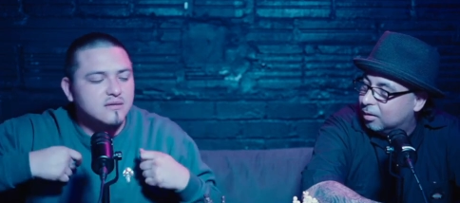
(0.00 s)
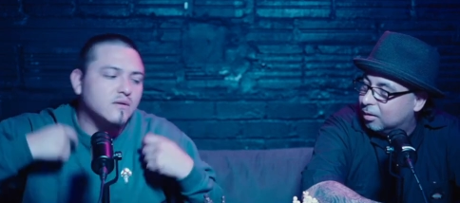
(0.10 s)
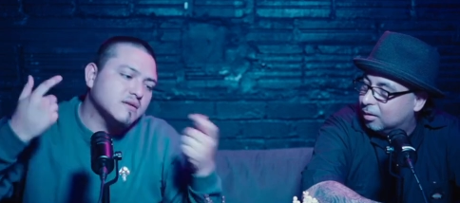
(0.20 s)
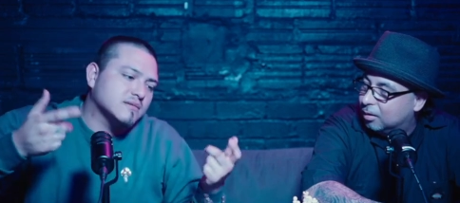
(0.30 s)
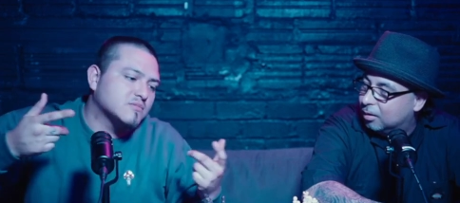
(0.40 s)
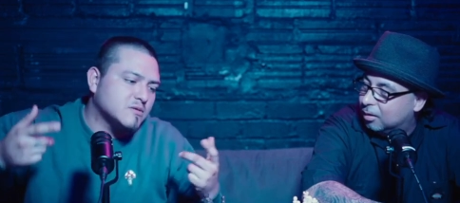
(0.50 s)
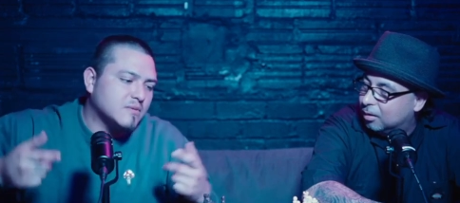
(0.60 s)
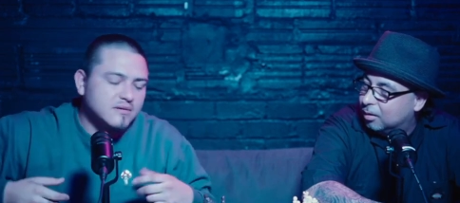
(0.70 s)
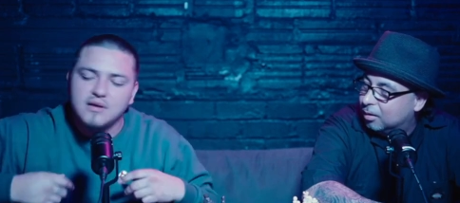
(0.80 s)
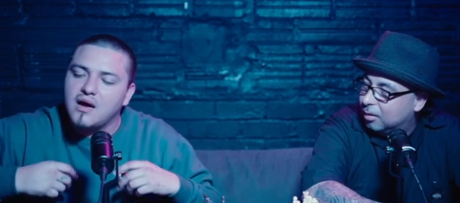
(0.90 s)
Speaker 1: get some Trill Burgers.
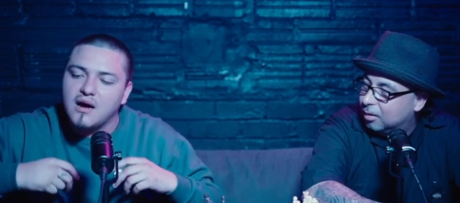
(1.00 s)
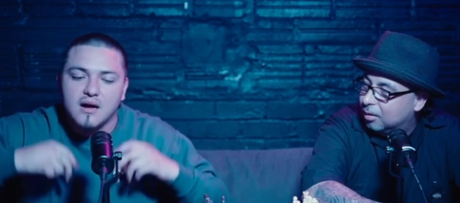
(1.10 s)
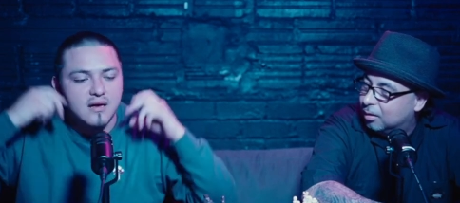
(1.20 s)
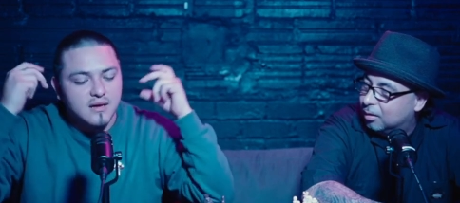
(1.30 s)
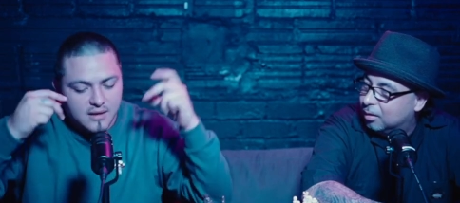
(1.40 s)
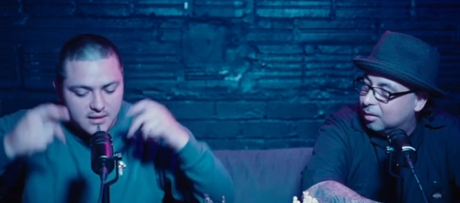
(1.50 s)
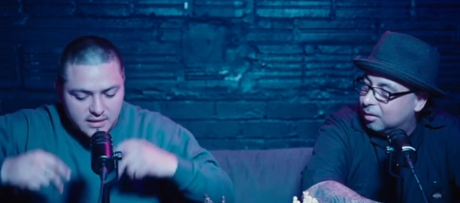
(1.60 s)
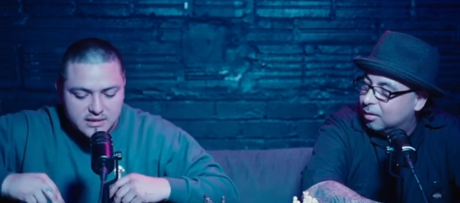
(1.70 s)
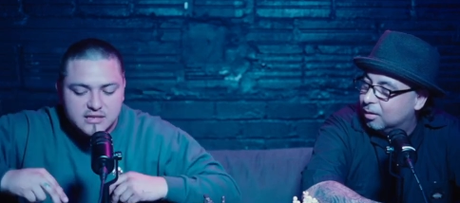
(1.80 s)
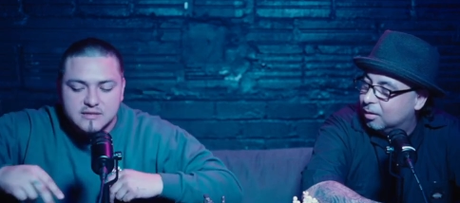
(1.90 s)
Nah,
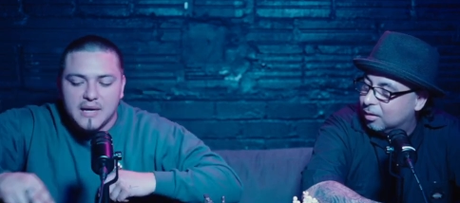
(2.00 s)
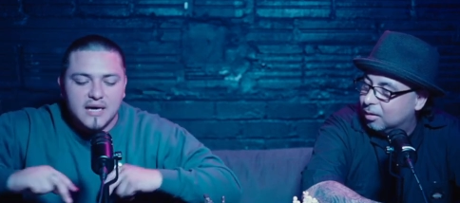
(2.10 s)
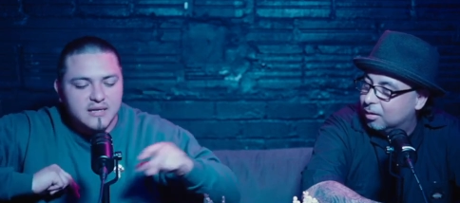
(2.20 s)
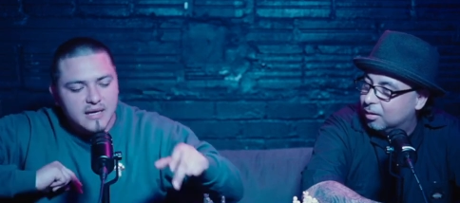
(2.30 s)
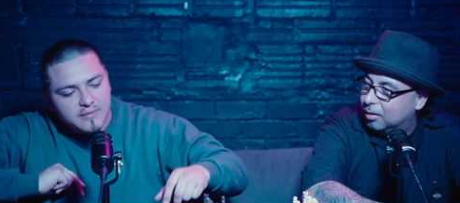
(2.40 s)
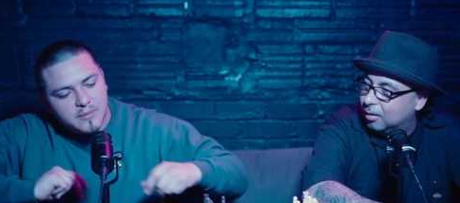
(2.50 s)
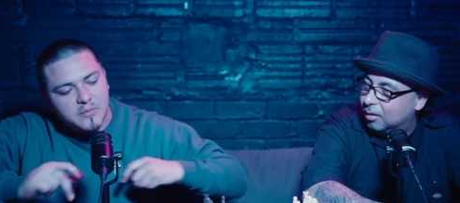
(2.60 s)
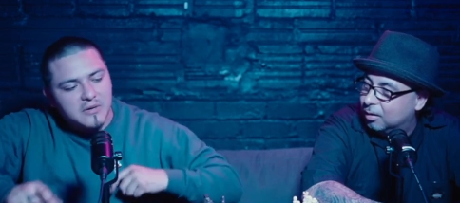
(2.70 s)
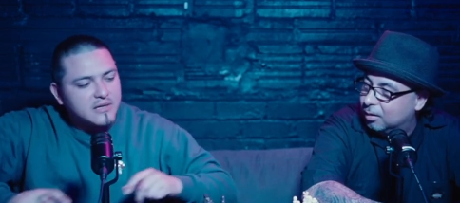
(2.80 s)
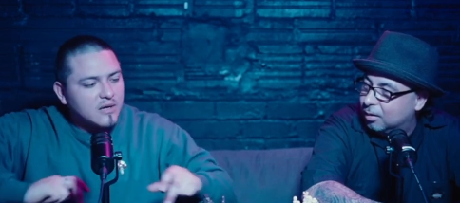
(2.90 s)
it's my day, my
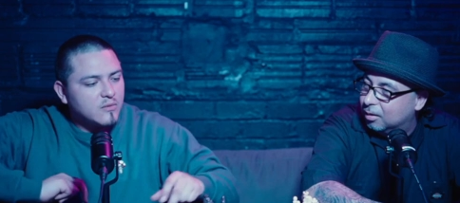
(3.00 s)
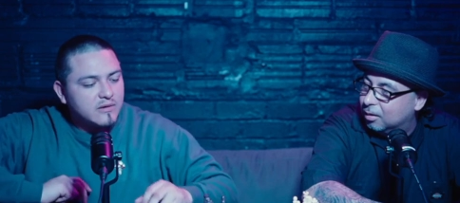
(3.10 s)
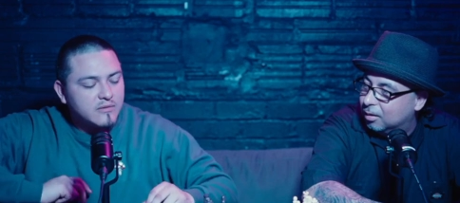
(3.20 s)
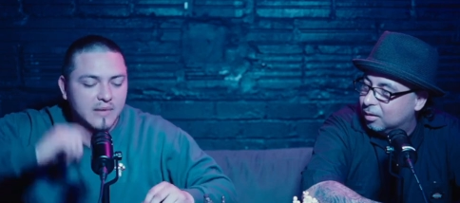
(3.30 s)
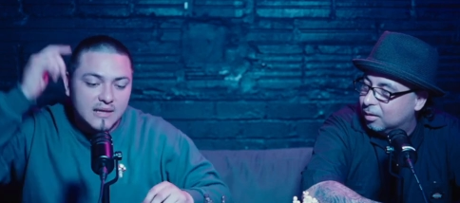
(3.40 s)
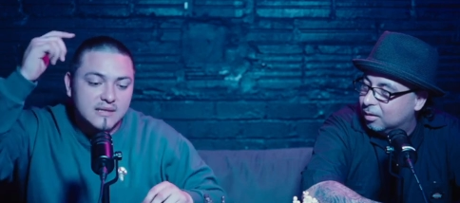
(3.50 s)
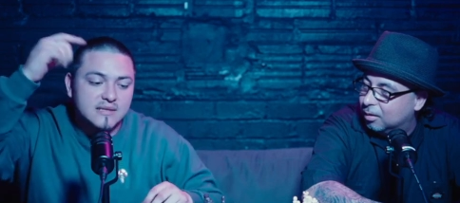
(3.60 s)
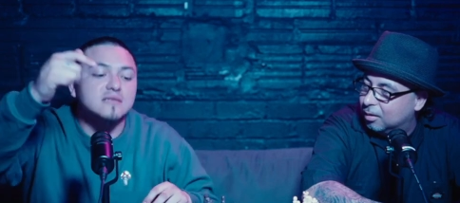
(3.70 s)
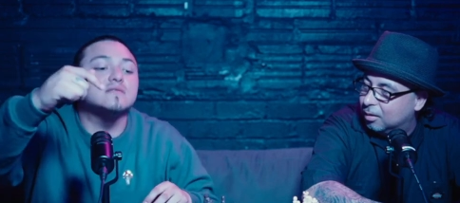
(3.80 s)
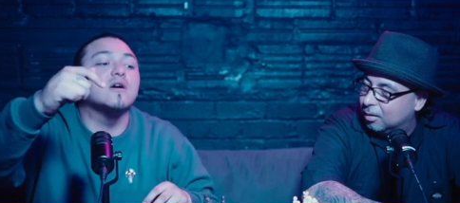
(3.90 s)
birthday, whatever, man. Let's
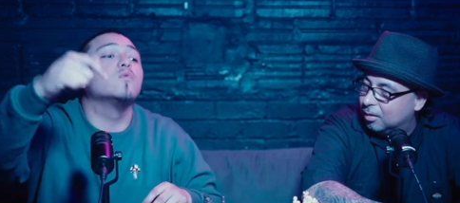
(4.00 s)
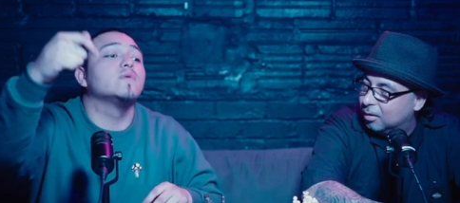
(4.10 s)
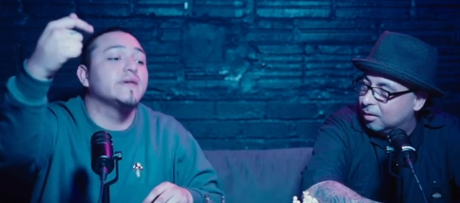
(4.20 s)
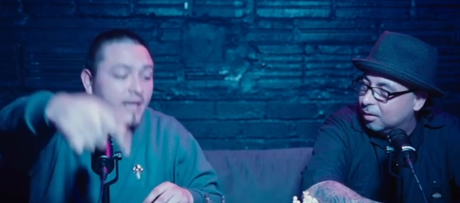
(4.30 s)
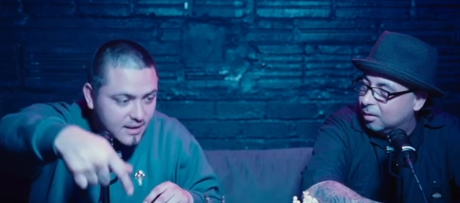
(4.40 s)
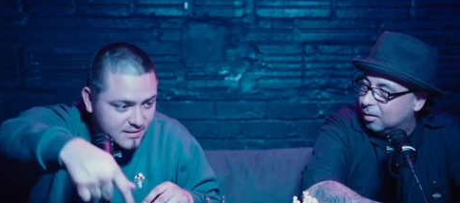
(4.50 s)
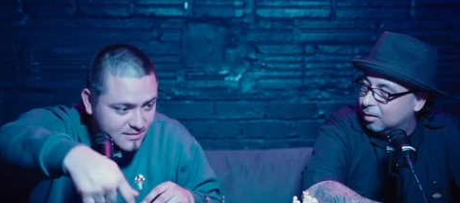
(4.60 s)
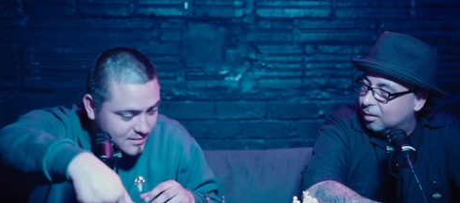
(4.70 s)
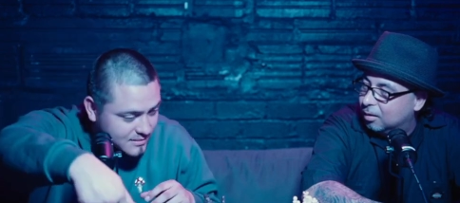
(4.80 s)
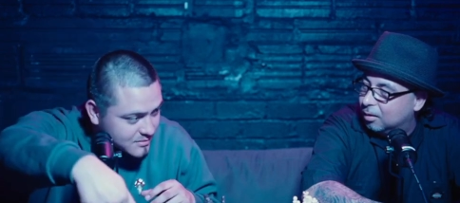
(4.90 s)
go get
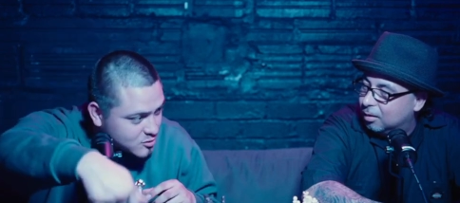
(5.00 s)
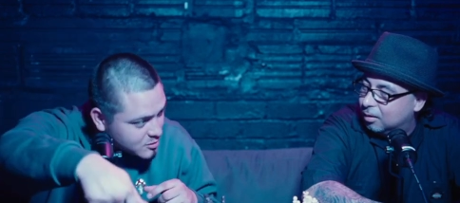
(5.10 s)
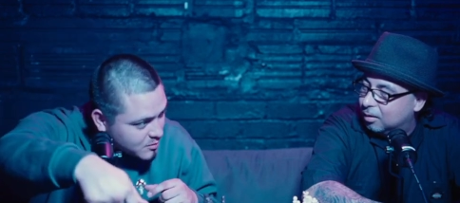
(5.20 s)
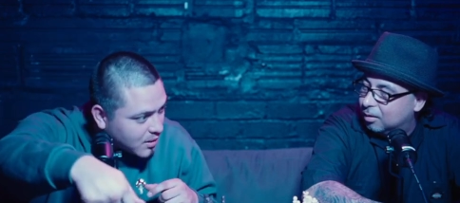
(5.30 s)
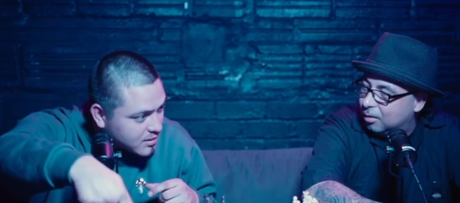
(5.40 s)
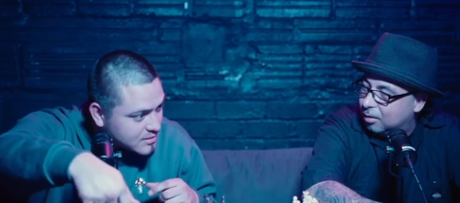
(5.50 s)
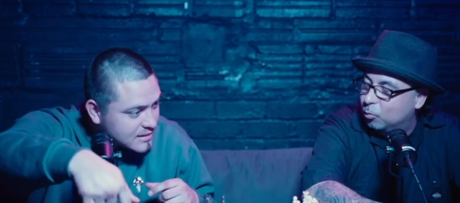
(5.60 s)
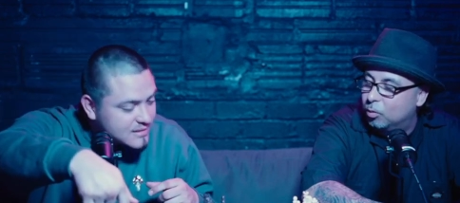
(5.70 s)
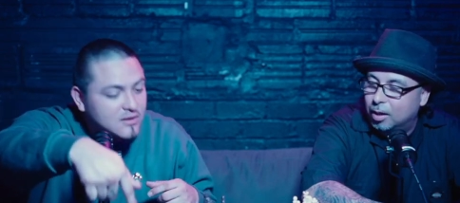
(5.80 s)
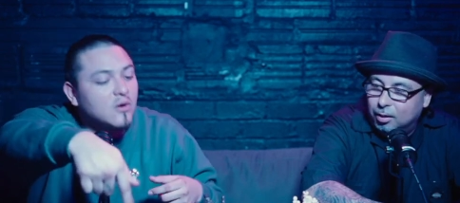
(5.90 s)
some Trill Burgers. Let's
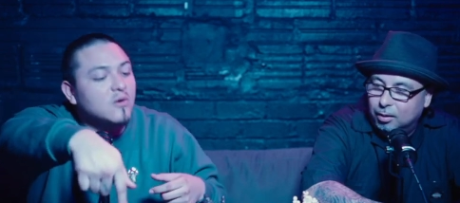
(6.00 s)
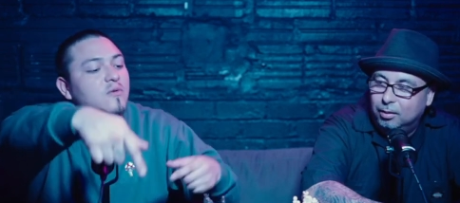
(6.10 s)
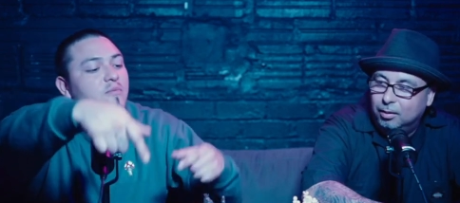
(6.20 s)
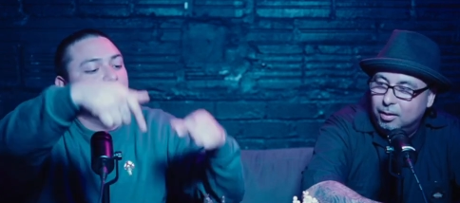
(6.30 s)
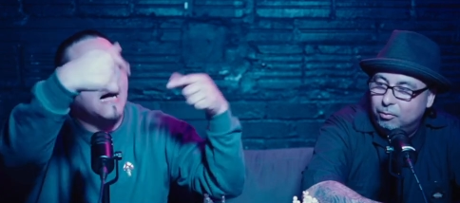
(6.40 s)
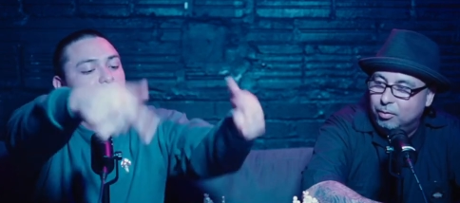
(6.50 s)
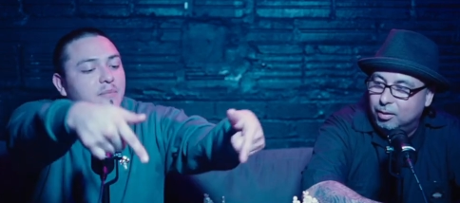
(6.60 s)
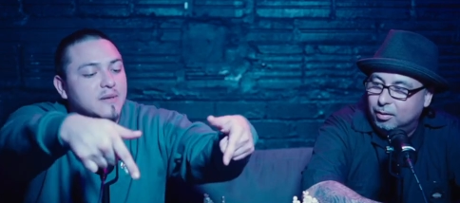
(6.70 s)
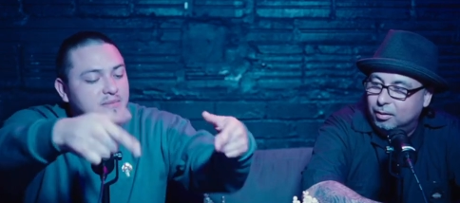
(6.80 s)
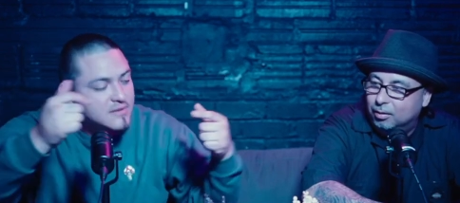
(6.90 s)
right. go pop
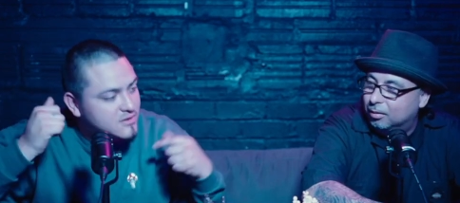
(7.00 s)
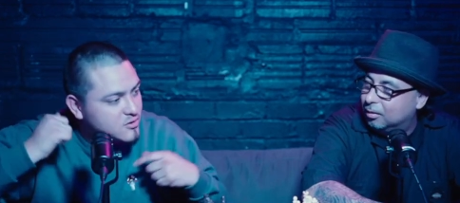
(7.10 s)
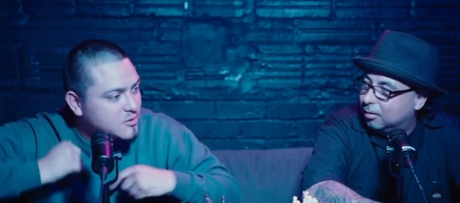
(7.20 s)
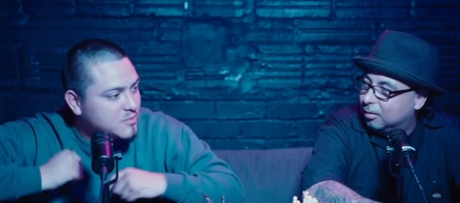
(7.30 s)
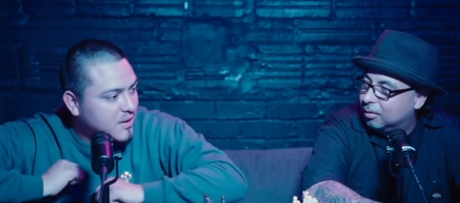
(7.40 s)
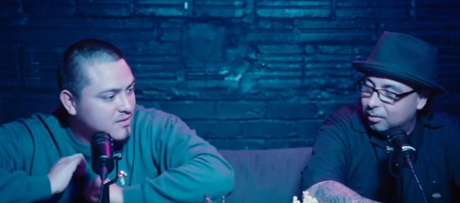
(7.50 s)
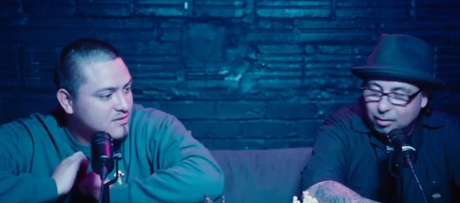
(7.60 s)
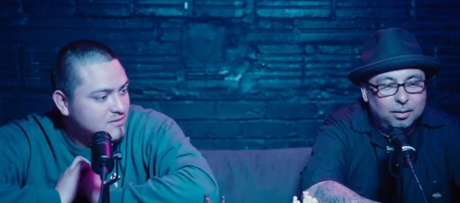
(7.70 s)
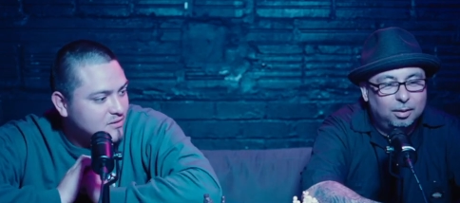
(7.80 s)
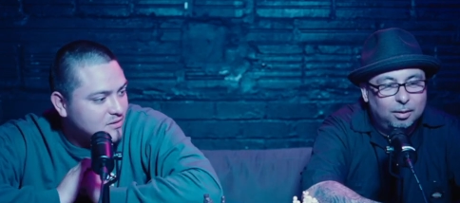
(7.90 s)
up to Trill Burgers. You
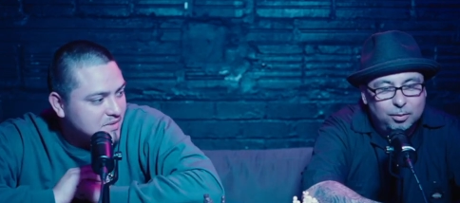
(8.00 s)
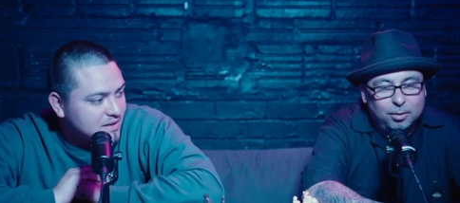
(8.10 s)
know what I mean? Right.